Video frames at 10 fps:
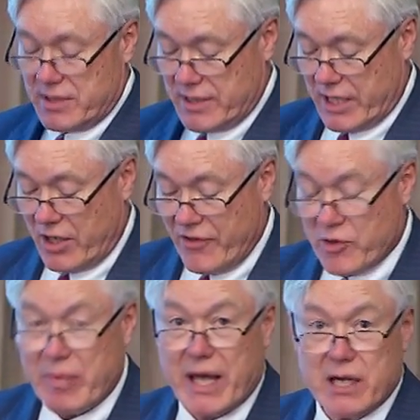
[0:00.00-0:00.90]
that other
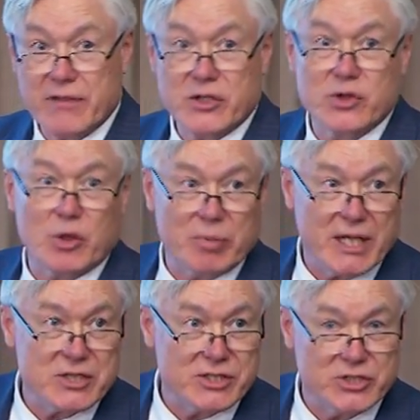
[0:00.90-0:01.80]
battle that took
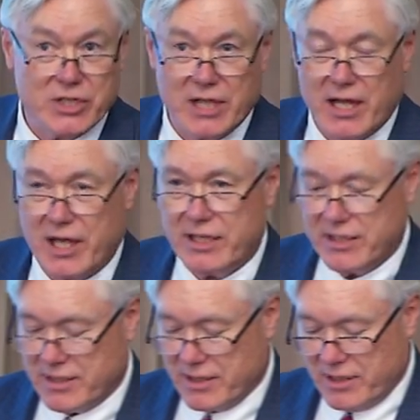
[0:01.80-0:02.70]
place in July
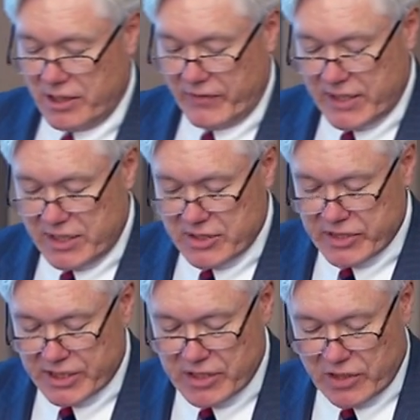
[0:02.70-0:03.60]
of
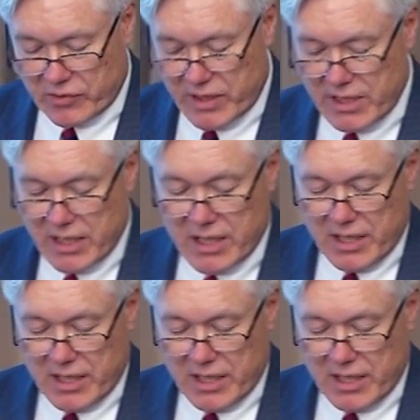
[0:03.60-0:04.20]
1863,